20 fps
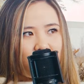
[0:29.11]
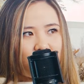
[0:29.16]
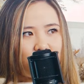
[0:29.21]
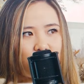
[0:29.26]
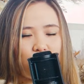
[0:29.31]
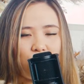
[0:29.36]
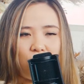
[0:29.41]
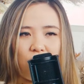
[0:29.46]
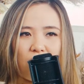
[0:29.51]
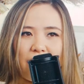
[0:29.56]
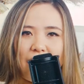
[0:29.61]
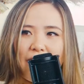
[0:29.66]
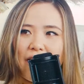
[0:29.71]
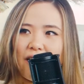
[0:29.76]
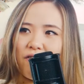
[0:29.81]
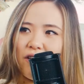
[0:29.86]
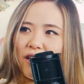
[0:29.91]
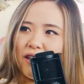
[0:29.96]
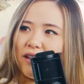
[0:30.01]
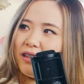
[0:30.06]
And truthfully,
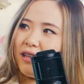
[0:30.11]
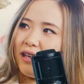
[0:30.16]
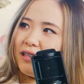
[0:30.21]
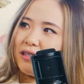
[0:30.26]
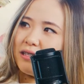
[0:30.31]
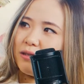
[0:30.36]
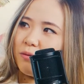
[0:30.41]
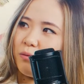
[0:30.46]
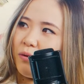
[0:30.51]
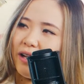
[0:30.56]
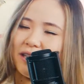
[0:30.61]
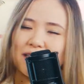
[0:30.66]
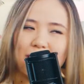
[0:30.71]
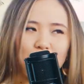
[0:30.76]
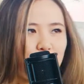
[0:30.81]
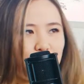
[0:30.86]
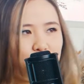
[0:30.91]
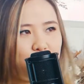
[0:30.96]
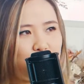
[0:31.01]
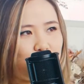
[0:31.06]
I feel like that's why
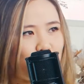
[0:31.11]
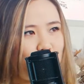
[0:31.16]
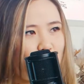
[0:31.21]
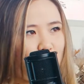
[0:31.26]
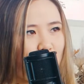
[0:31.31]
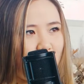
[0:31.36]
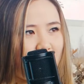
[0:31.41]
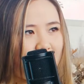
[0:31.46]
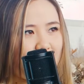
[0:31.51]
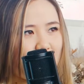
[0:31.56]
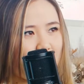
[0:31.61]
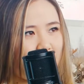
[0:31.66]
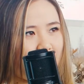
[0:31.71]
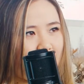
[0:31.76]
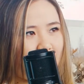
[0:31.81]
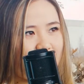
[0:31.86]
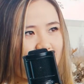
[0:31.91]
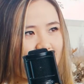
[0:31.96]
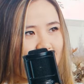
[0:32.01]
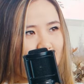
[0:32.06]
some people don't want to get
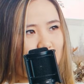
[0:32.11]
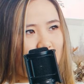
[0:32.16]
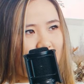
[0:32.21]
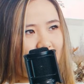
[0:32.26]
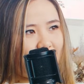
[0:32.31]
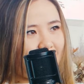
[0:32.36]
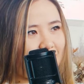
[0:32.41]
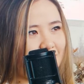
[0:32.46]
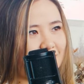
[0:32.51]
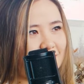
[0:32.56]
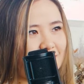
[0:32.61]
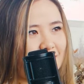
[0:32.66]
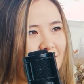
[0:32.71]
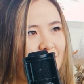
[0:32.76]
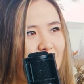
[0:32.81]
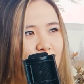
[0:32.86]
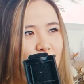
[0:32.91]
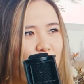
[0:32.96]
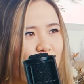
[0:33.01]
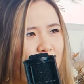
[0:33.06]
married, is because
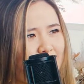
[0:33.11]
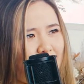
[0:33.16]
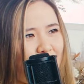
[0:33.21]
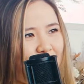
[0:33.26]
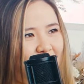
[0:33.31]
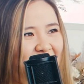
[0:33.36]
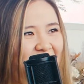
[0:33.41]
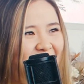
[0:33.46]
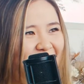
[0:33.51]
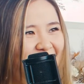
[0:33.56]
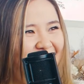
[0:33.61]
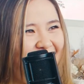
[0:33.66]
they're scary.